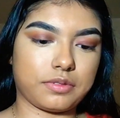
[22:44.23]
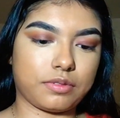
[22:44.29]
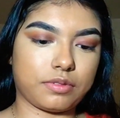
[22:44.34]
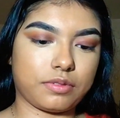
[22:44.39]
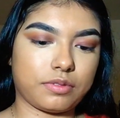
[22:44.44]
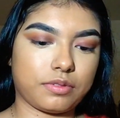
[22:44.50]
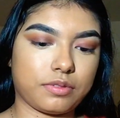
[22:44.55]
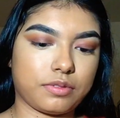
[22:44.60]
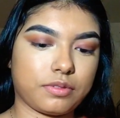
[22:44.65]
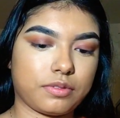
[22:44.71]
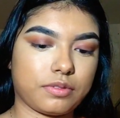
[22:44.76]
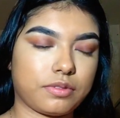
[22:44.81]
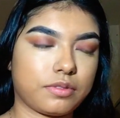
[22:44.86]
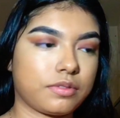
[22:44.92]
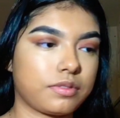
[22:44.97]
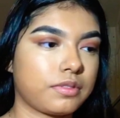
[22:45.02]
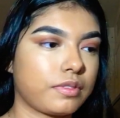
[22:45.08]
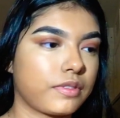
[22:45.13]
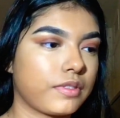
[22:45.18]

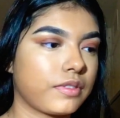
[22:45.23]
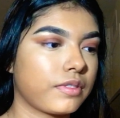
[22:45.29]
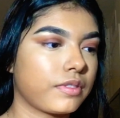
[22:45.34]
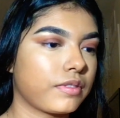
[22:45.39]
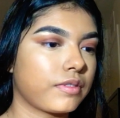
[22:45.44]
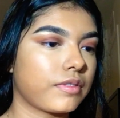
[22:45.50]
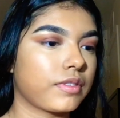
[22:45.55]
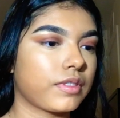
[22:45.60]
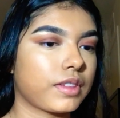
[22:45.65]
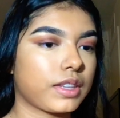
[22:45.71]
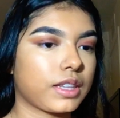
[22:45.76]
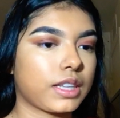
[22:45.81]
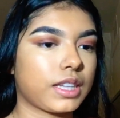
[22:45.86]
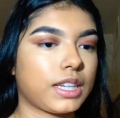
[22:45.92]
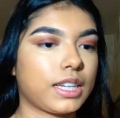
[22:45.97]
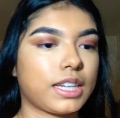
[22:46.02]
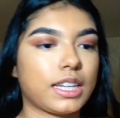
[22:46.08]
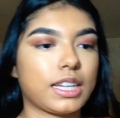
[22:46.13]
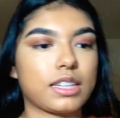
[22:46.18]

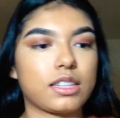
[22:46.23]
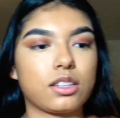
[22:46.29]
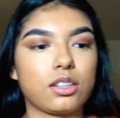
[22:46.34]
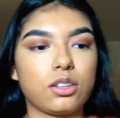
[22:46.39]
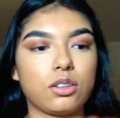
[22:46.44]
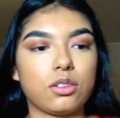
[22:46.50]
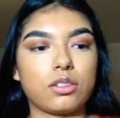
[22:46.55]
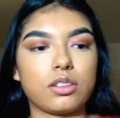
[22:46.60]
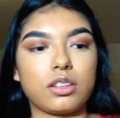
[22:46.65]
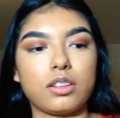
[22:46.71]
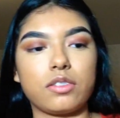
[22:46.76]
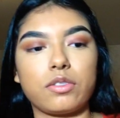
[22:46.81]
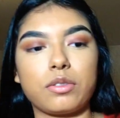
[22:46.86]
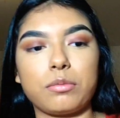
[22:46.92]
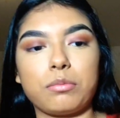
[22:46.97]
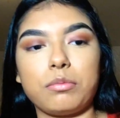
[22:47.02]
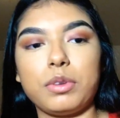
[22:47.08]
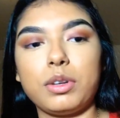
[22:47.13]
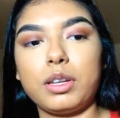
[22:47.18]
I like to use a
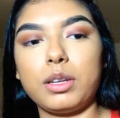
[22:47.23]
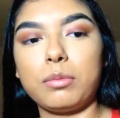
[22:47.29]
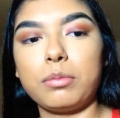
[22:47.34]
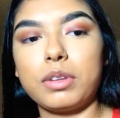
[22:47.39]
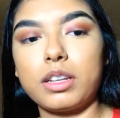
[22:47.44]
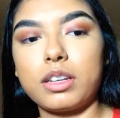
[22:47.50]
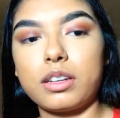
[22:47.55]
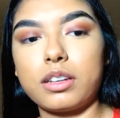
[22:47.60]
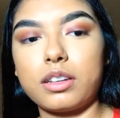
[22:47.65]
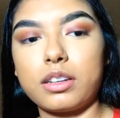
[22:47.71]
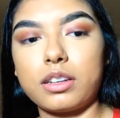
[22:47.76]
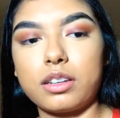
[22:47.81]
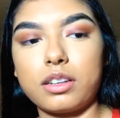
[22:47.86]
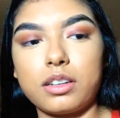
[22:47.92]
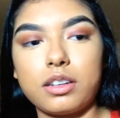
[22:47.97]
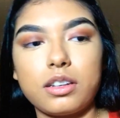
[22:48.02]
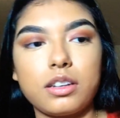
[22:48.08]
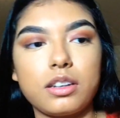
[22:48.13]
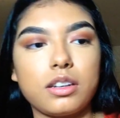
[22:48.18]
different beauty
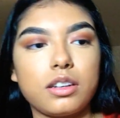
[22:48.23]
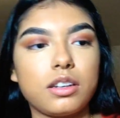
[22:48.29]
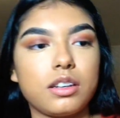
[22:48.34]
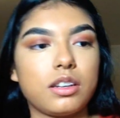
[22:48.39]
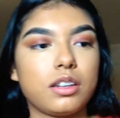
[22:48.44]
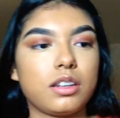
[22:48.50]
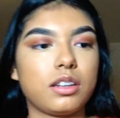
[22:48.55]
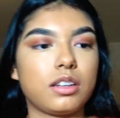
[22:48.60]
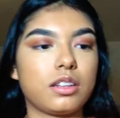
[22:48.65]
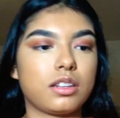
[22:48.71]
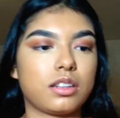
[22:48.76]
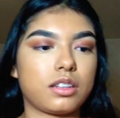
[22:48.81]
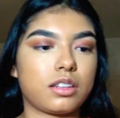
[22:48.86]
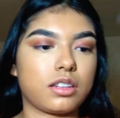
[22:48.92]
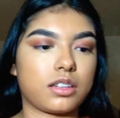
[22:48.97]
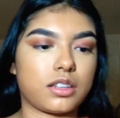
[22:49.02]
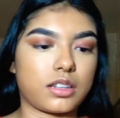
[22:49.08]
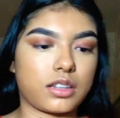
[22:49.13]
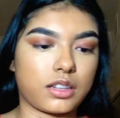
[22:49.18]
blender
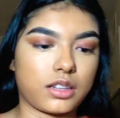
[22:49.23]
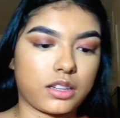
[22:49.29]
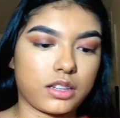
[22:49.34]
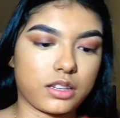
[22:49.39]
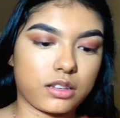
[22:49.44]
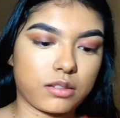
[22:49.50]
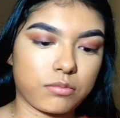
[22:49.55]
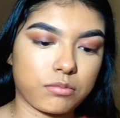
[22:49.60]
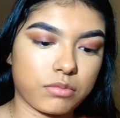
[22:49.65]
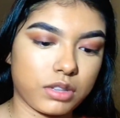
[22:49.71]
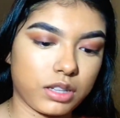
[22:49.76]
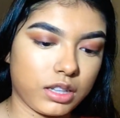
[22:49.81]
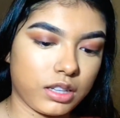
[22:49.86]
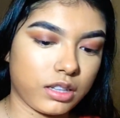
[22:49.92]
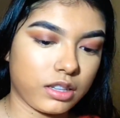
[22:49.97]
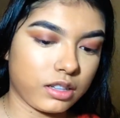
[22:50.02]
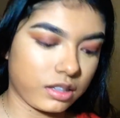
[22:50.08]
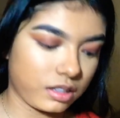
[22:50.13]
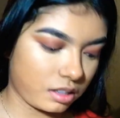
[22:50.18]
to set this in
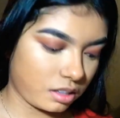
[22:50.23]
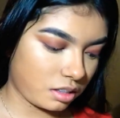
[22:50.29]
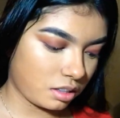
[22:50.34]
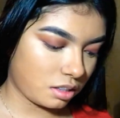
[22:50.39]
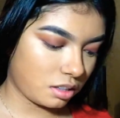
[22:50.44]
place.